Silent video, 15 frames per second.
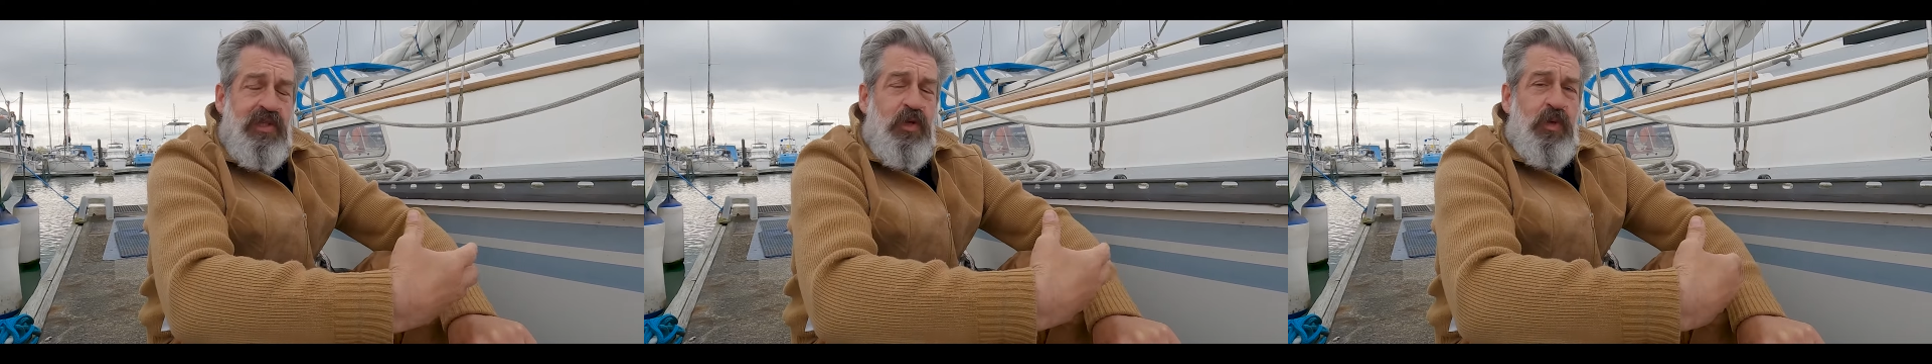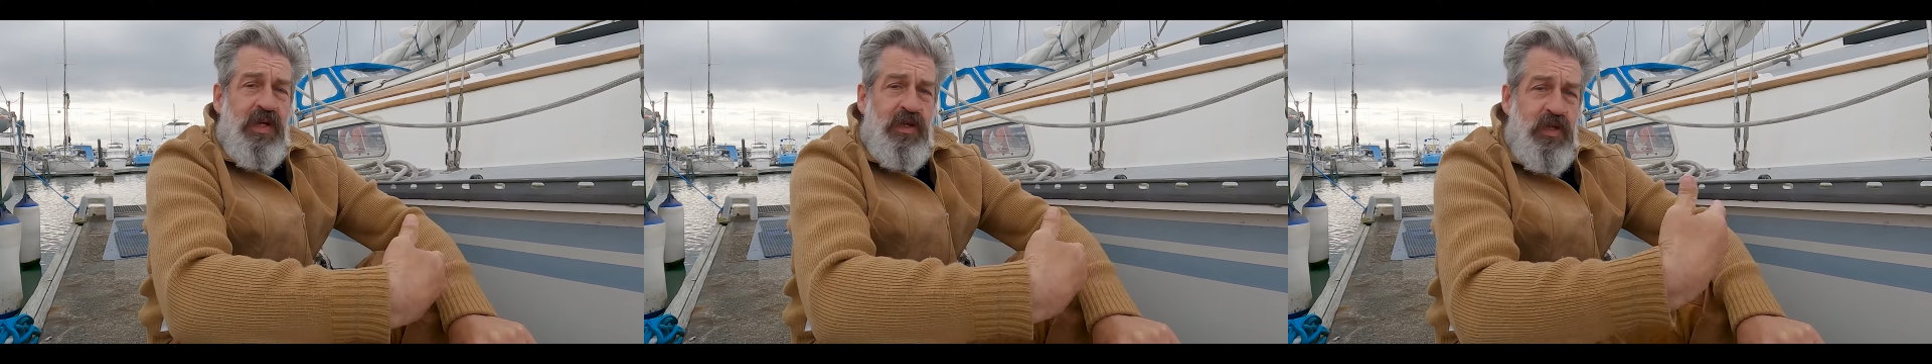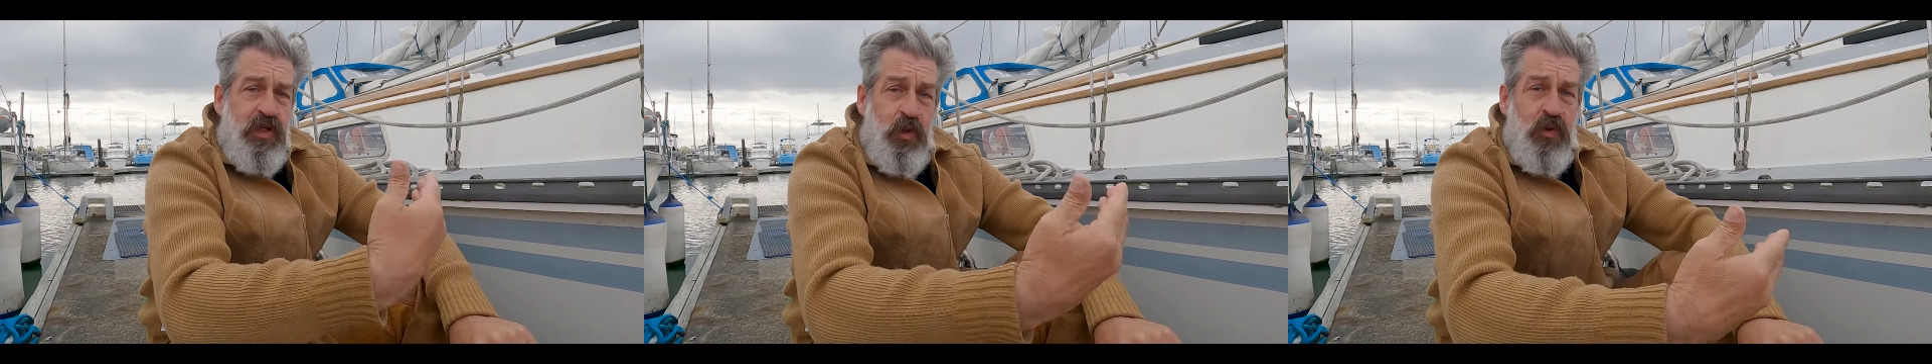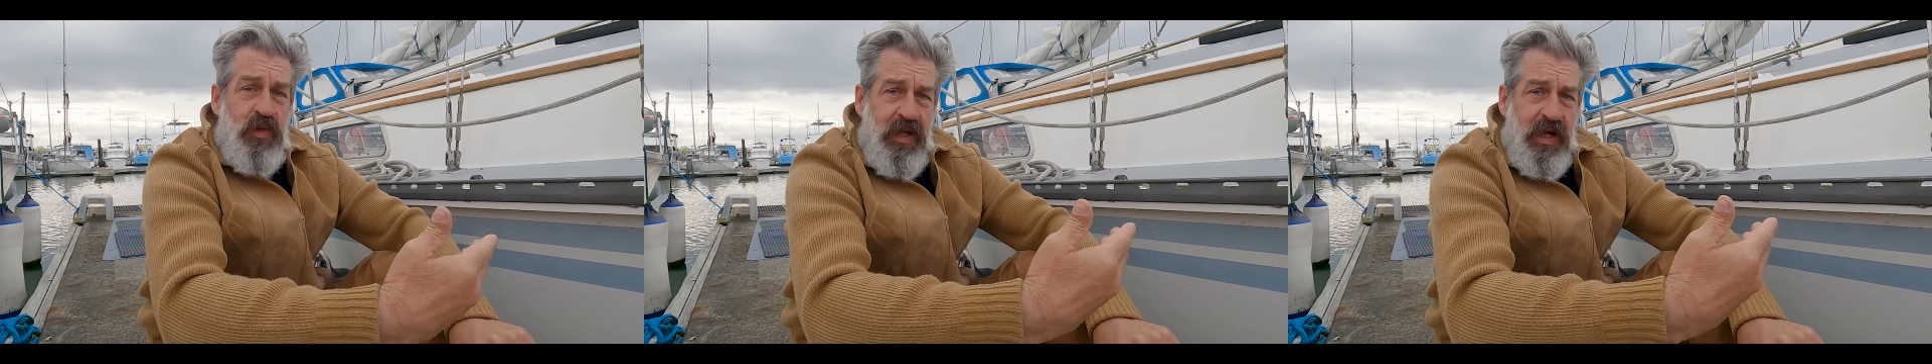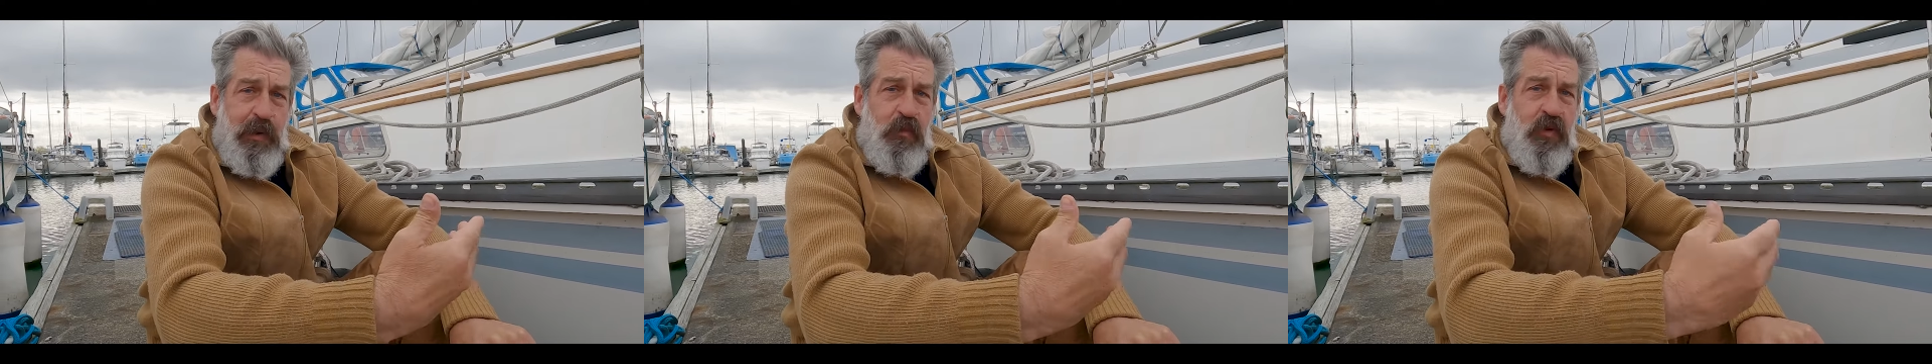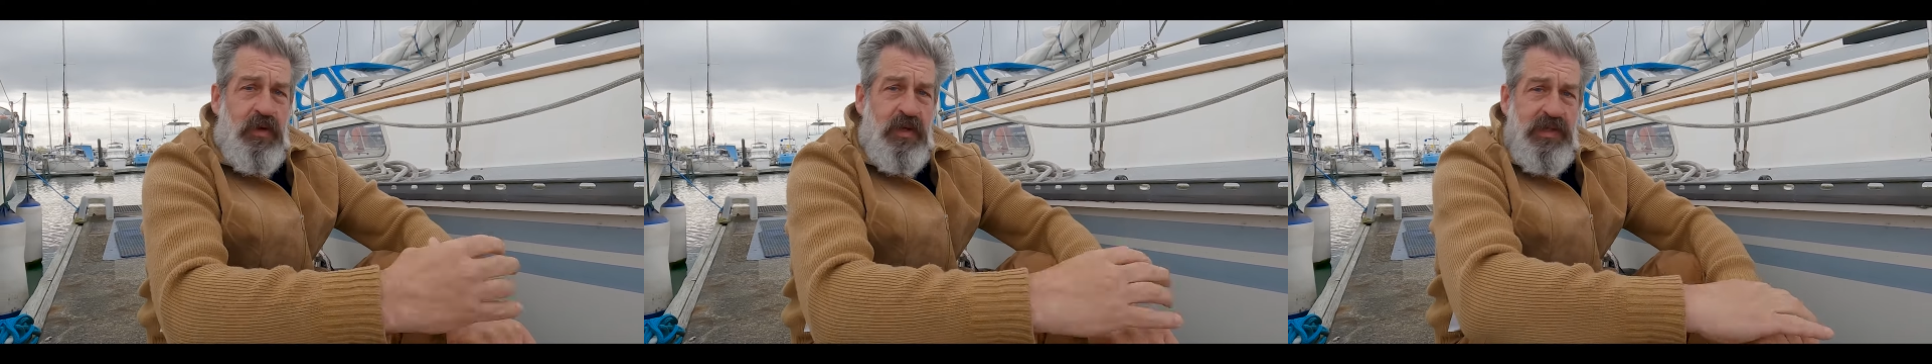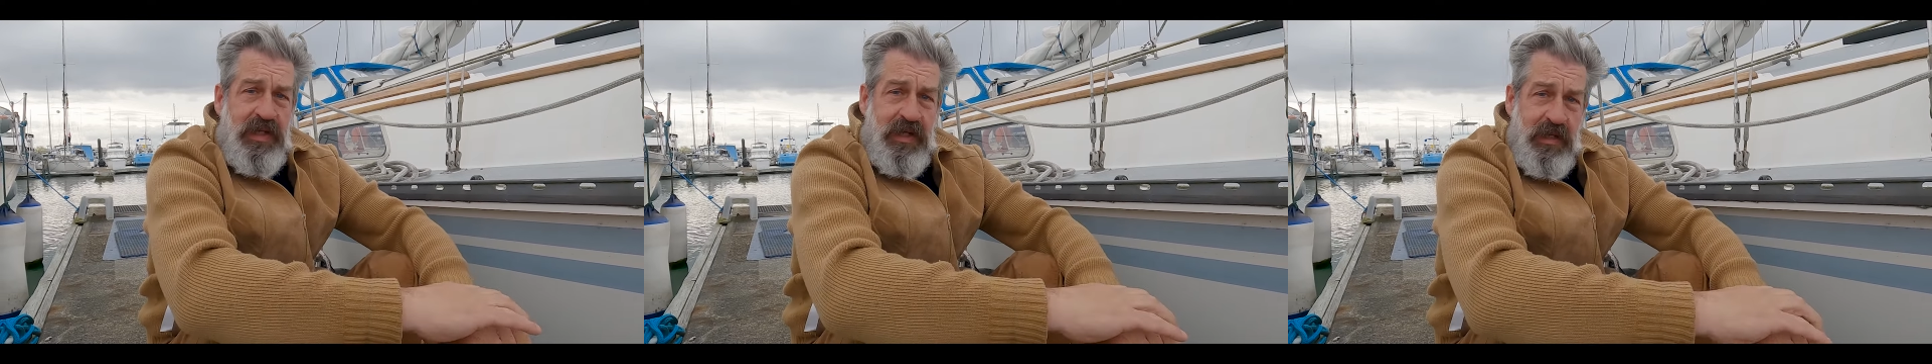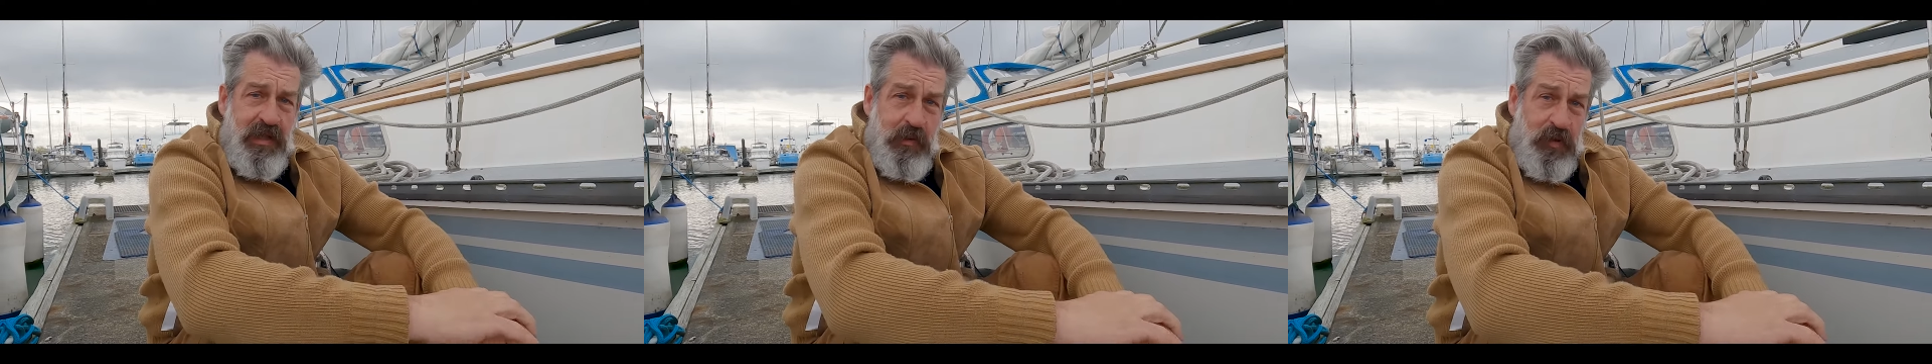so he knew that I wanted
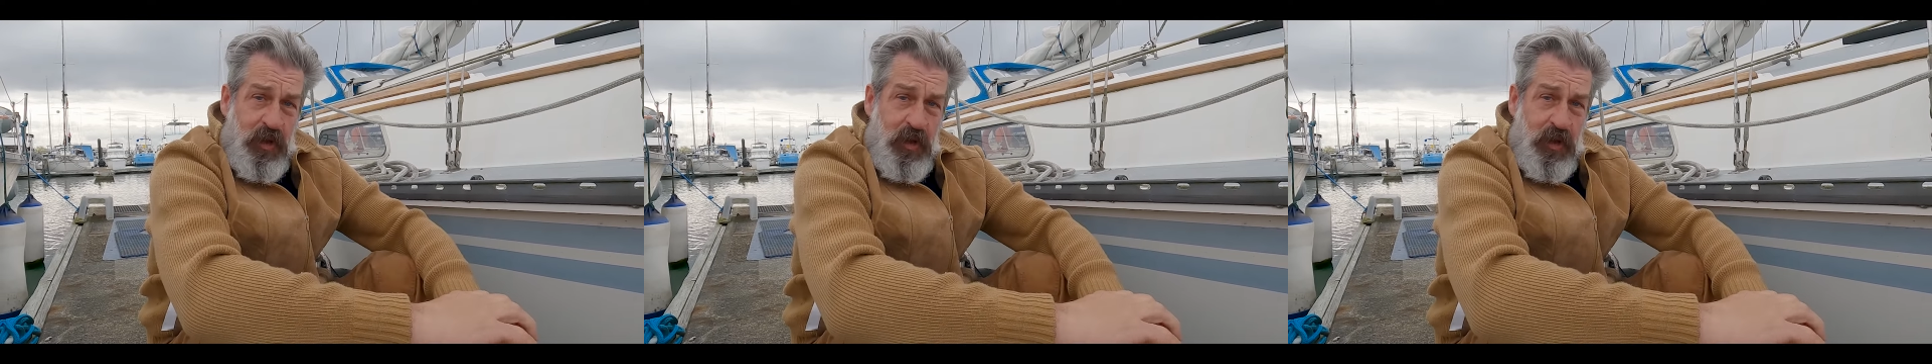to get